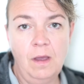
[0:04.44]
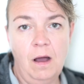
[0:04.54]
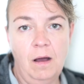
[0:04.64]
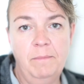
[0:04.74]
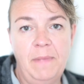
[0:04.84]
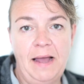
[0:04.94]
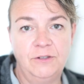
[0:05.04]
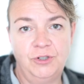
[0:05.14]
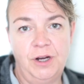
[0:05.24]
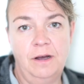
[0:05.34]
I'm
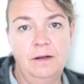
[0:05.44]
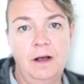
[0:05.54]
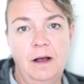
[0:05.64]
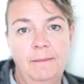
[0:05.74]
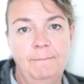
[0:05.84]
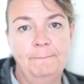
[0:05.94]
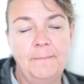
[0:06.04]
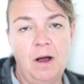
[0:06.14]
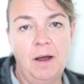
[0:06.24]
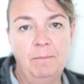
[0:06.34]
Andrea.
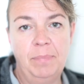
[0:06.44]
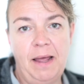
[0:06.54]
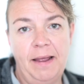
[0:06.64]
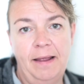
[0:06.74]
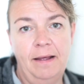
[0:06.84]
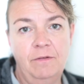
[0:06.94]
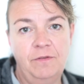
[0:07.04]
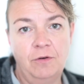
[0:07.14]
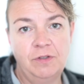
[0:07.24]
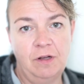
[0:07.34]
I'm playing
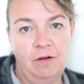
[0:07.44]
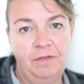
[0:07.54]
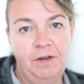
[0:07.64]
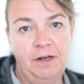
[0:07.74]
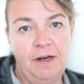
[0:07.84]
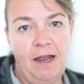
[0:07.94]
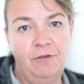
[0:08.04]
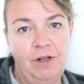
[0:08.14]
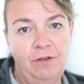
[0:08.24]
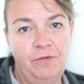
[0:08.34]
Falstaff in
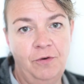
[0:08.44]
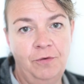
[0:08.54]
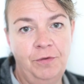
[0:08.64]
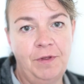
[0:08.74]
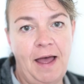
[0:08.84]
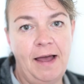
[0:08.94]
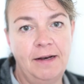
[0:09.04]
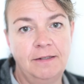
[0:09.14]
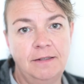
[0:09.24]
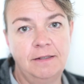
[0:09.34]
Henry IV
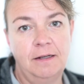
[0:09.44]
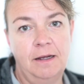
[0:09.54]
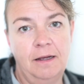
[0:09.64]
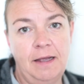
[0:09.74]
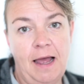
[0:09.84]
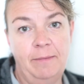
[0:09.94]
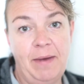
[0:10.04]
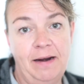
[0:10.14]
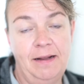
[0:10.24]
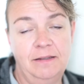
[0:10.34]
and
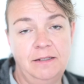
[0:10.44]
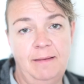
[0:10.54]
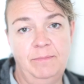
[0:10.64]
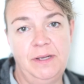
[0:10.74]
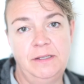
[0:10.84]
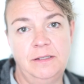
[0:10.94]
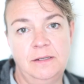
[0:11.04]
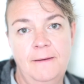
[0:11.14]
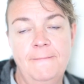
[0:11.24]
Caliban in The Tempest.